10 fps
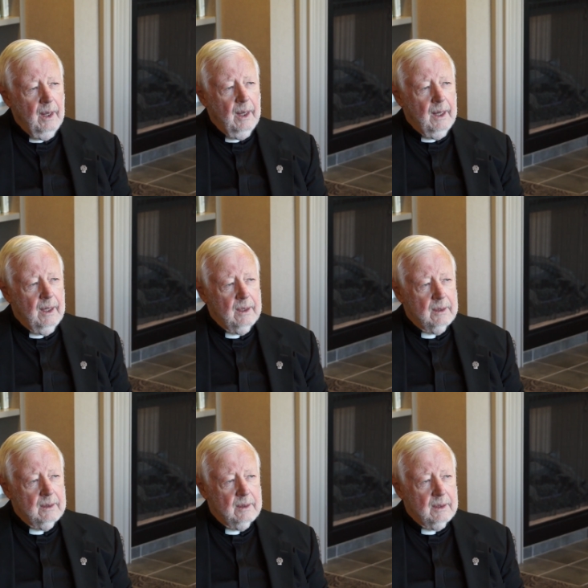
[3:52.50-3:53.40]

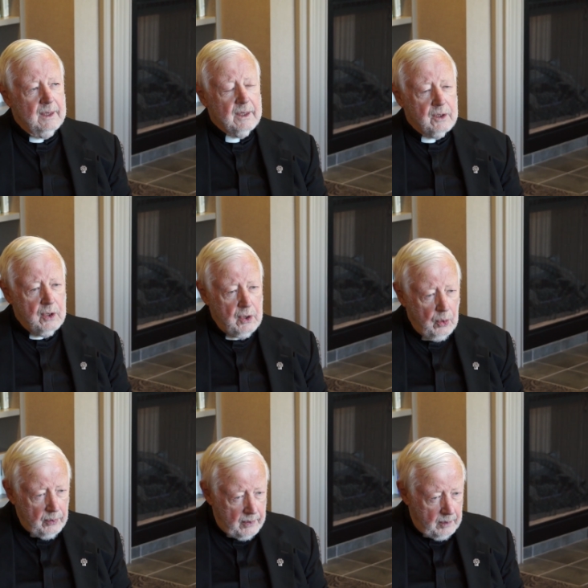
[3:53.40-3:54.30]
and get to
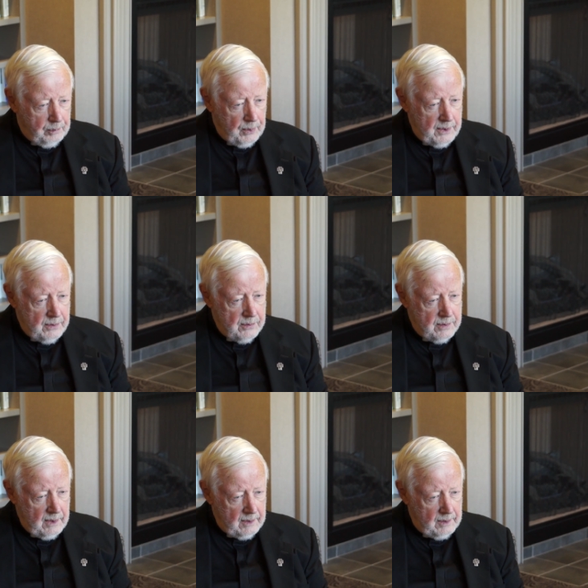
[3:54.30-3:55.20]
know their
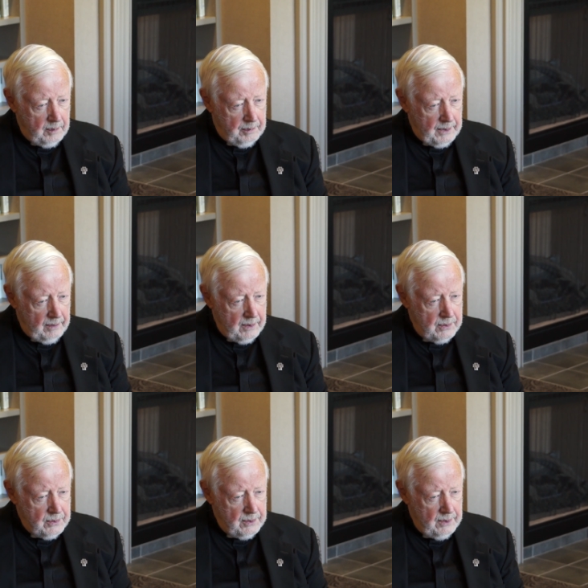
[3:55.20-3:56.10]
priests at their
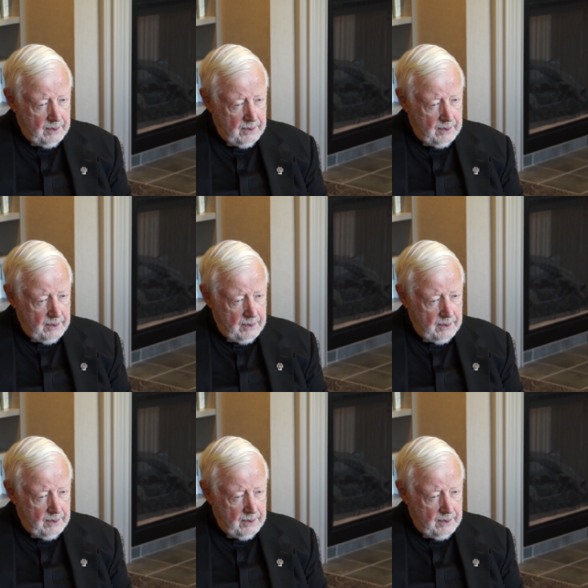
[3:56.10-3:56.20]
parish.